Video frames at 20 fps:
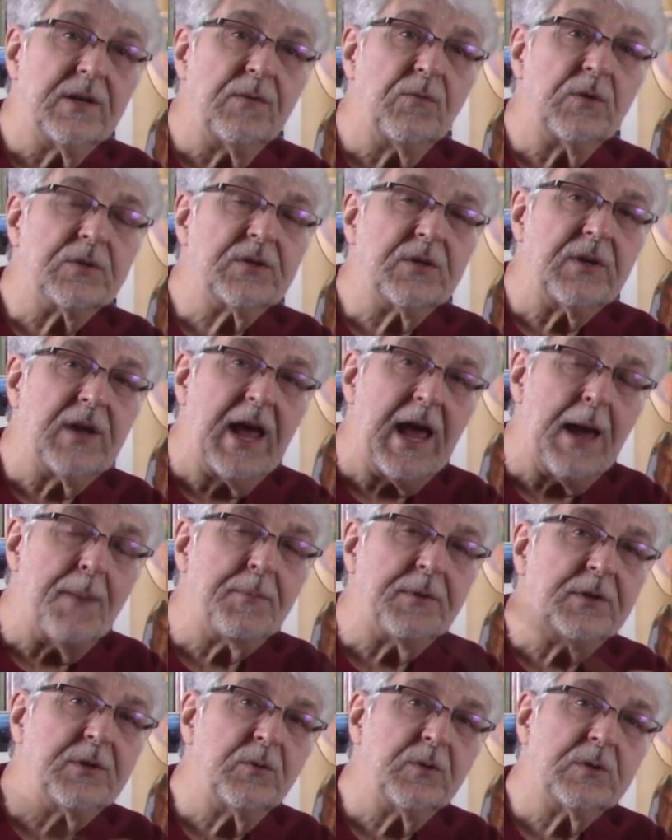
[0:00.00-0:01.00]
of what's going to
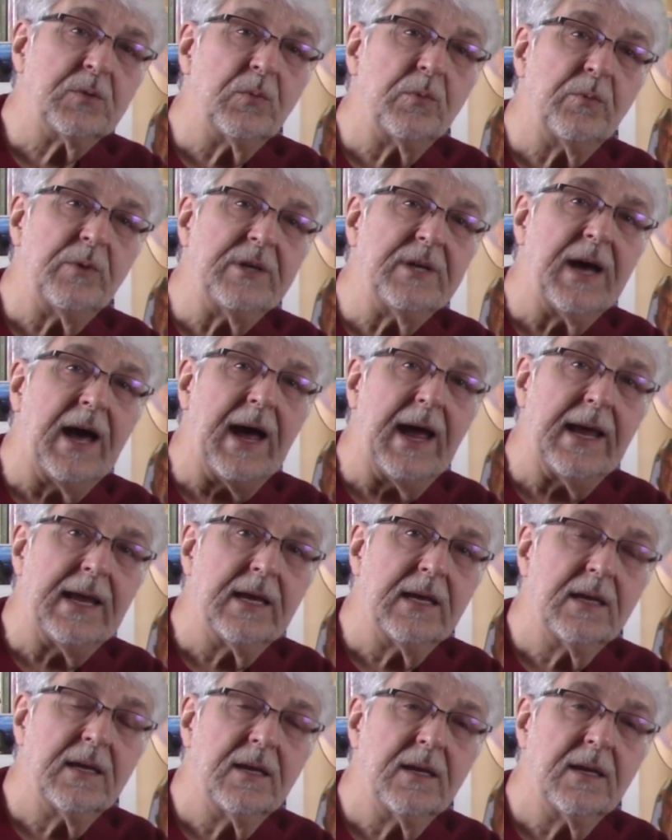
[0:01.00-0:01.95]
happen to us when we die.